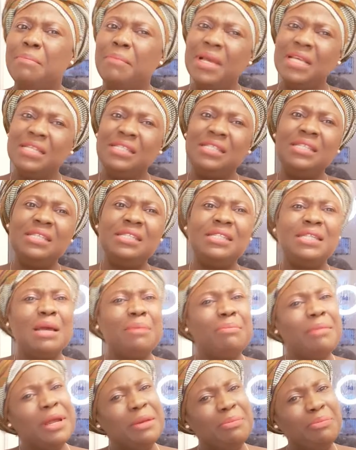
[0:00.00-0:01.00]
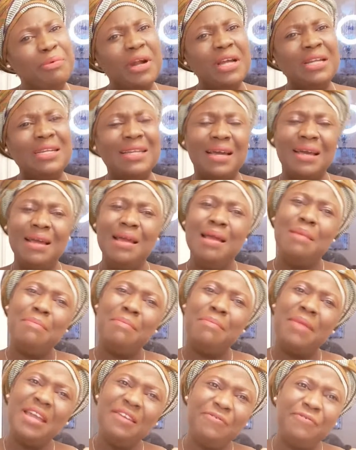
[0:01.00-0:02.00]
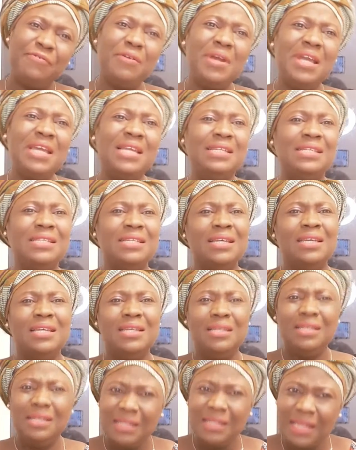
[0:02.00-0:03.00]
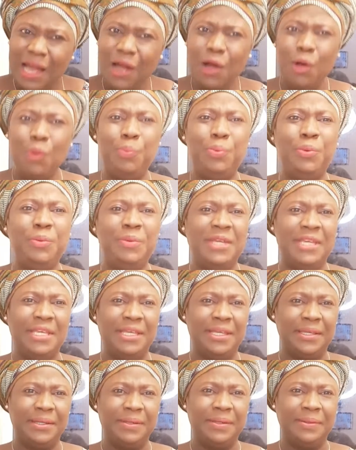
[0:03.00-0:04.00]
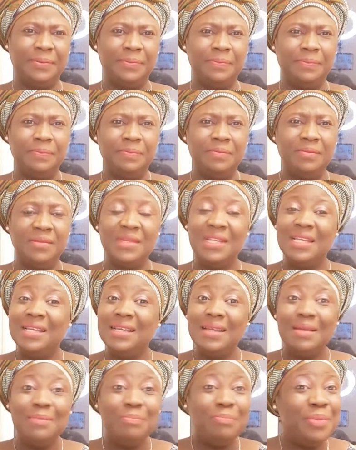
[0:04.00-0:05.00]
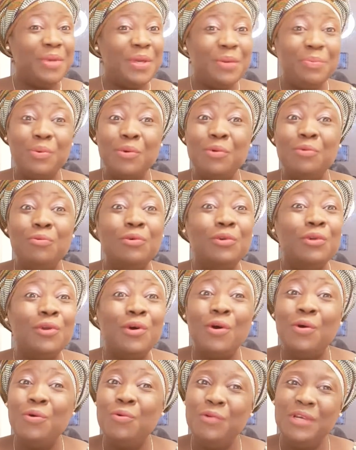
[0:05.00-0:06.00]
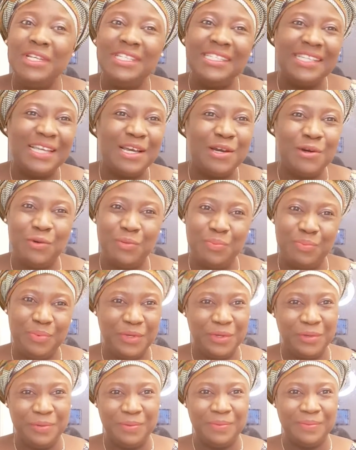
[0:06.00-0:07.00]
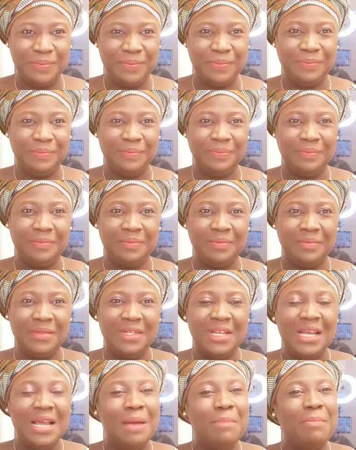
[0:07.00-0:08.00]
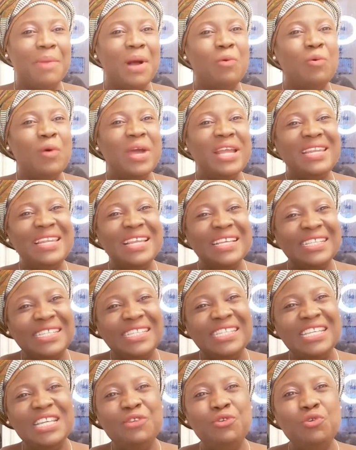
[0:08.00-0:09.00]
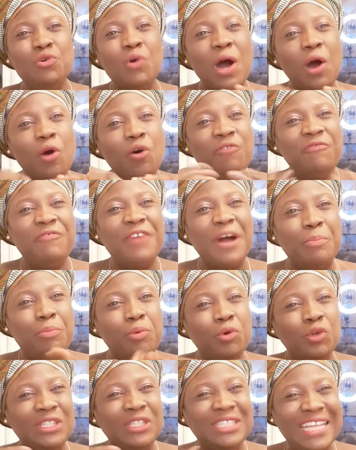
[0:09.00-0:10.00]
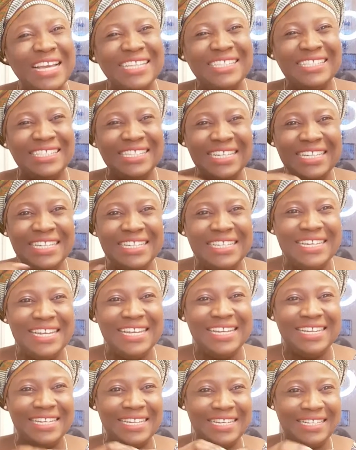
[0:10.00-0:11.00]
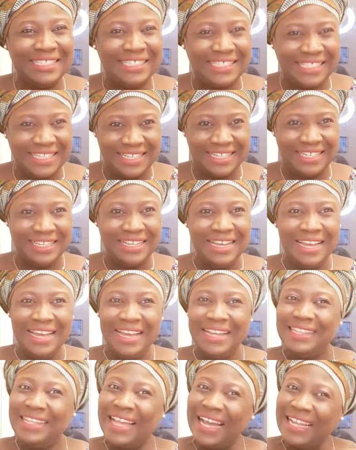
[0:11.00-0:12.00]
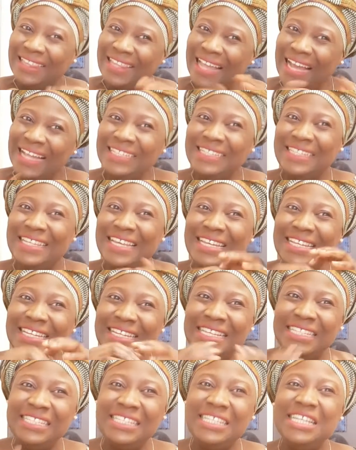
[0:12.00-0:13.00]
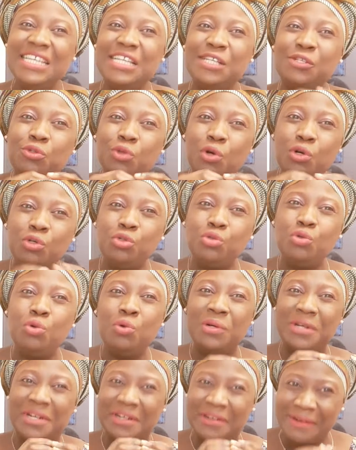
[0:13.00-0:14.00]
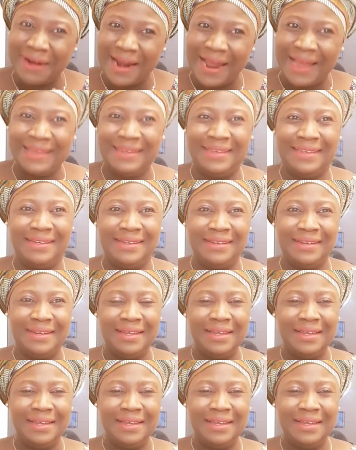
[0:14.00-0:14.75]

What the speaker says: my sister, my brother, my friend, help me. People will always help you. But when they see you are overprotecting dignity, that dignity is also crying,